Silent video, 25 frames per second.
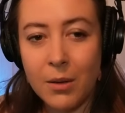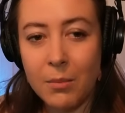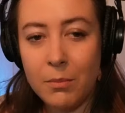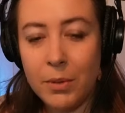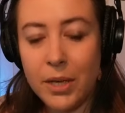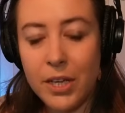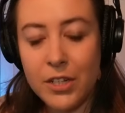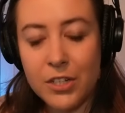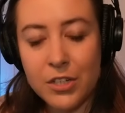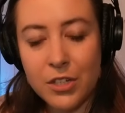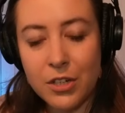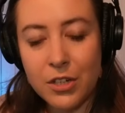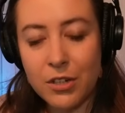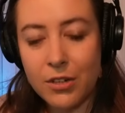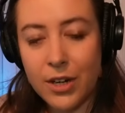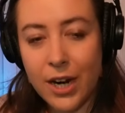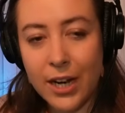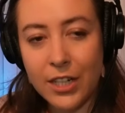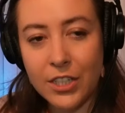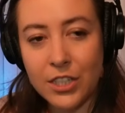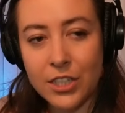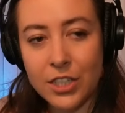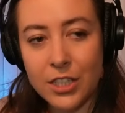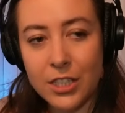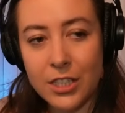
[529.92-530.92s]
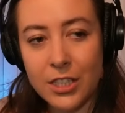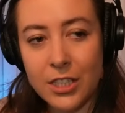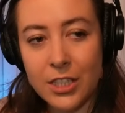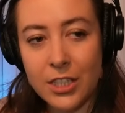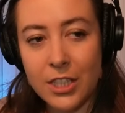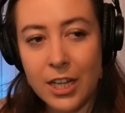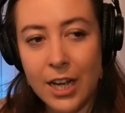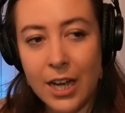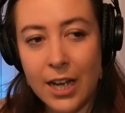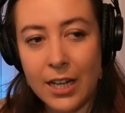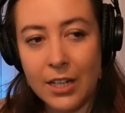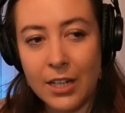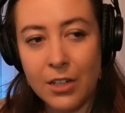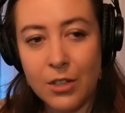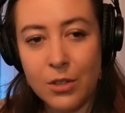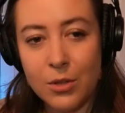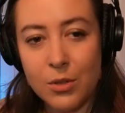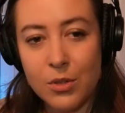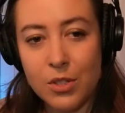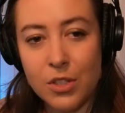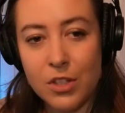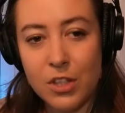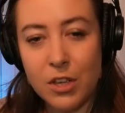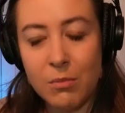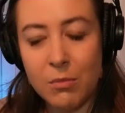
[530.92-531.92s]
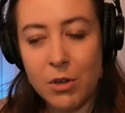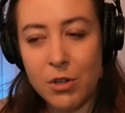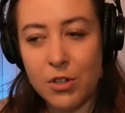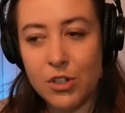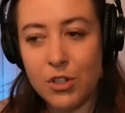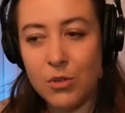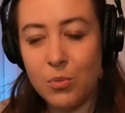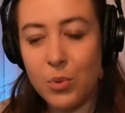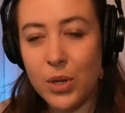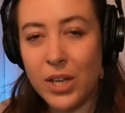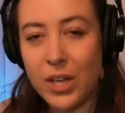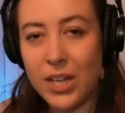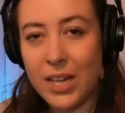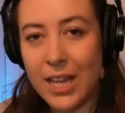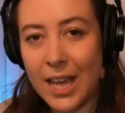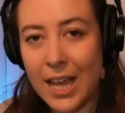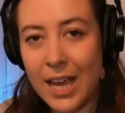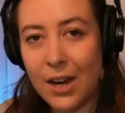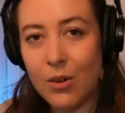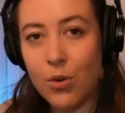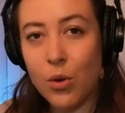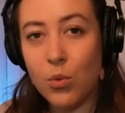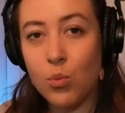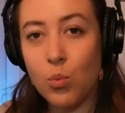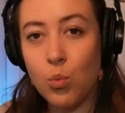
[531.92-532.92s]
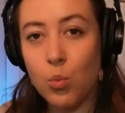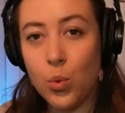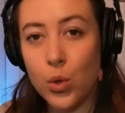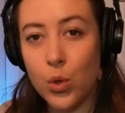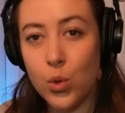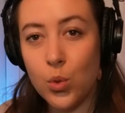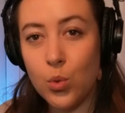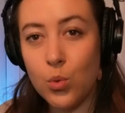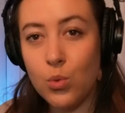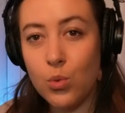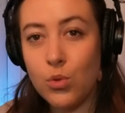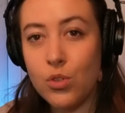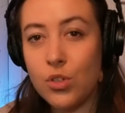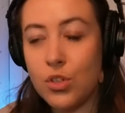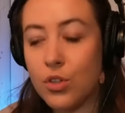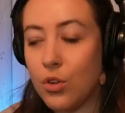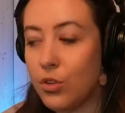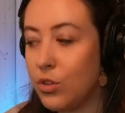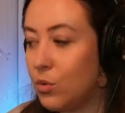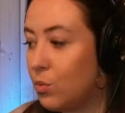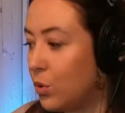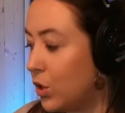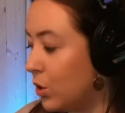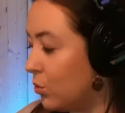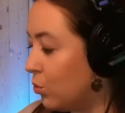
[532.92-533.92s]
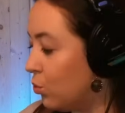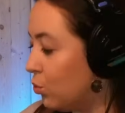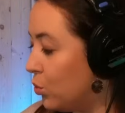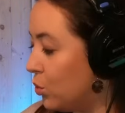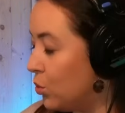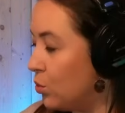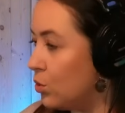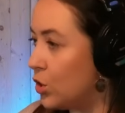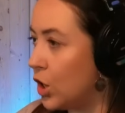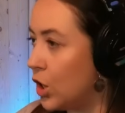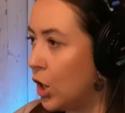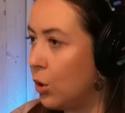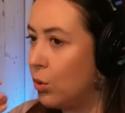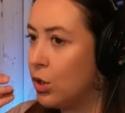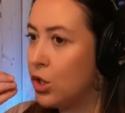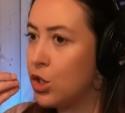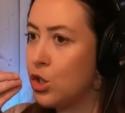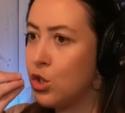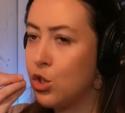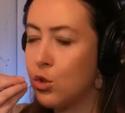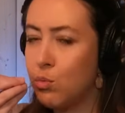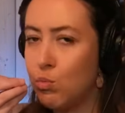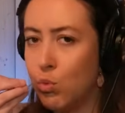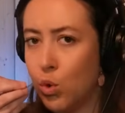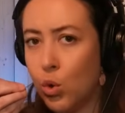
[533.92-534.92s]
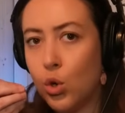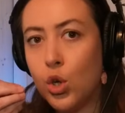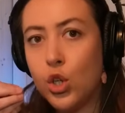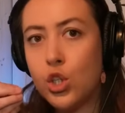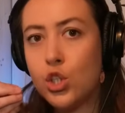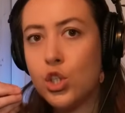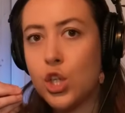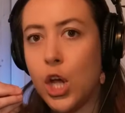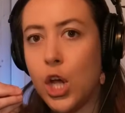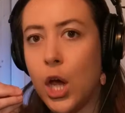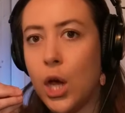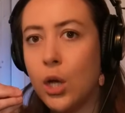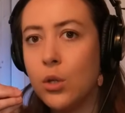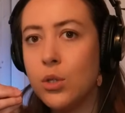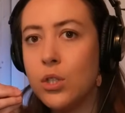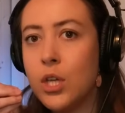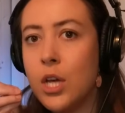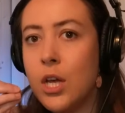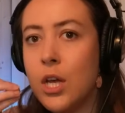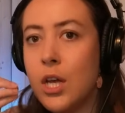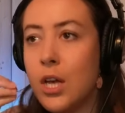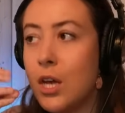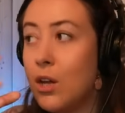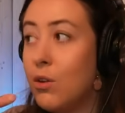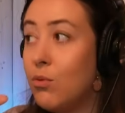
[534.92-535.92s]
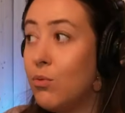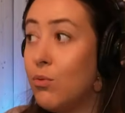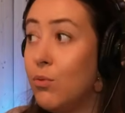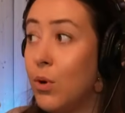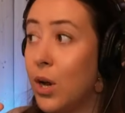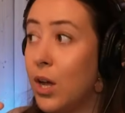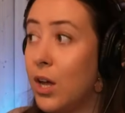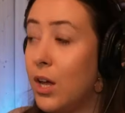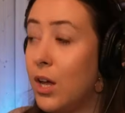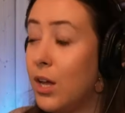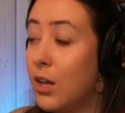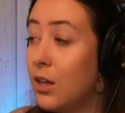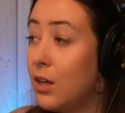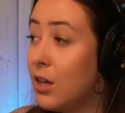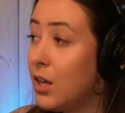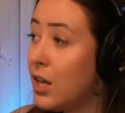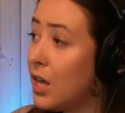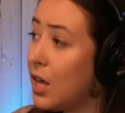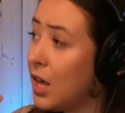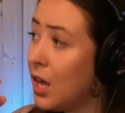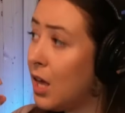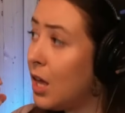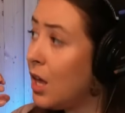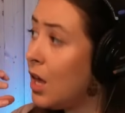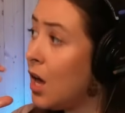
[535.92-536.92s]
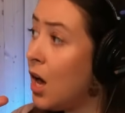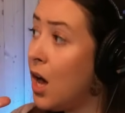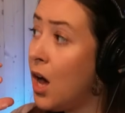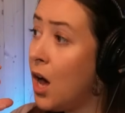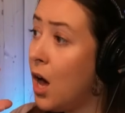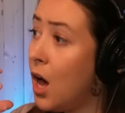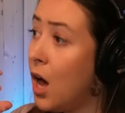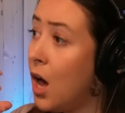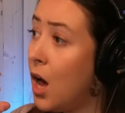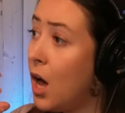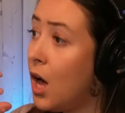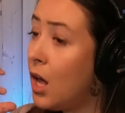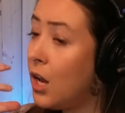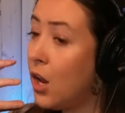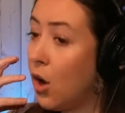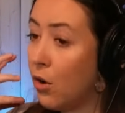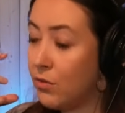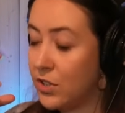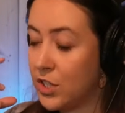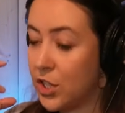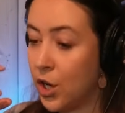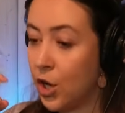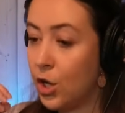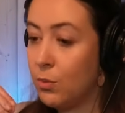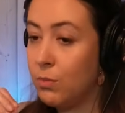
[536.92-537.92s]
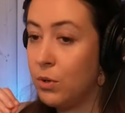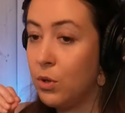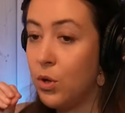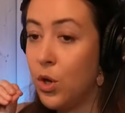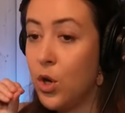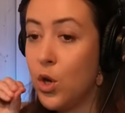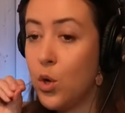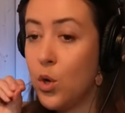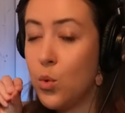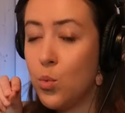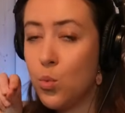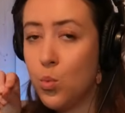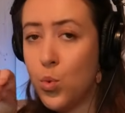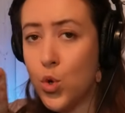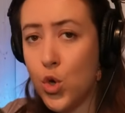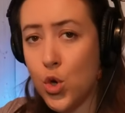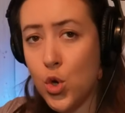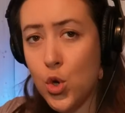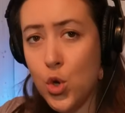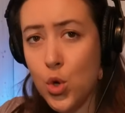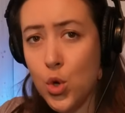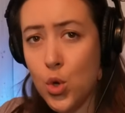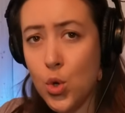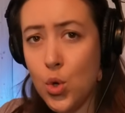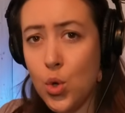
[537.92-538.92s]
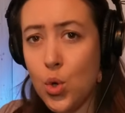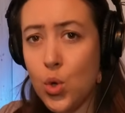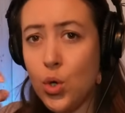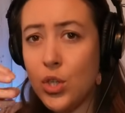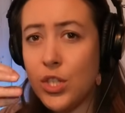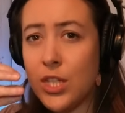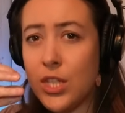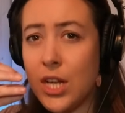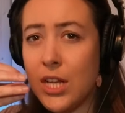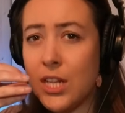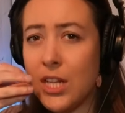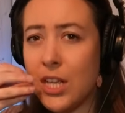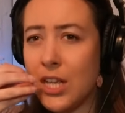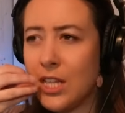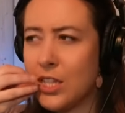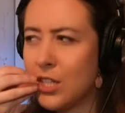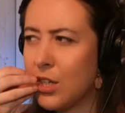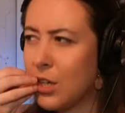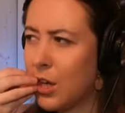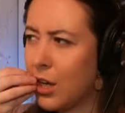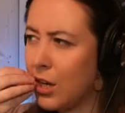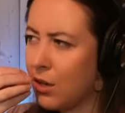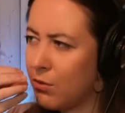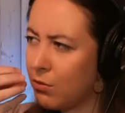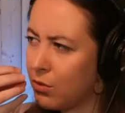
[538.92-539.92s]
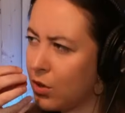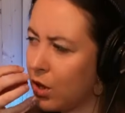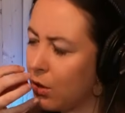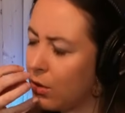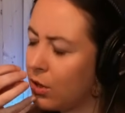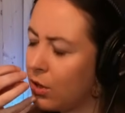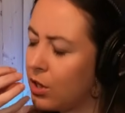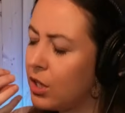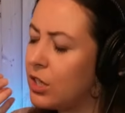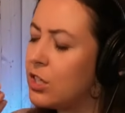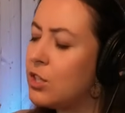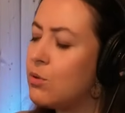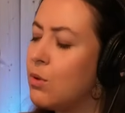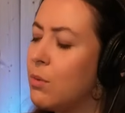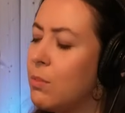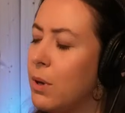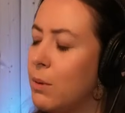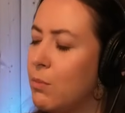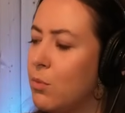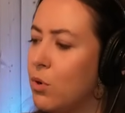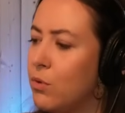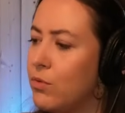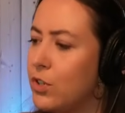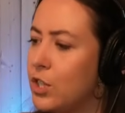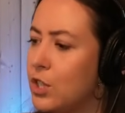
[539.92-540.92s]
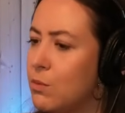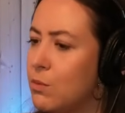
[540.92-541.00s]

pitch correction and losing the emotion. We can hear on wounds, on the word wounds, how it's a smaller sound. Heel, obviously open. Wounds, it's kind of going into a bit more of a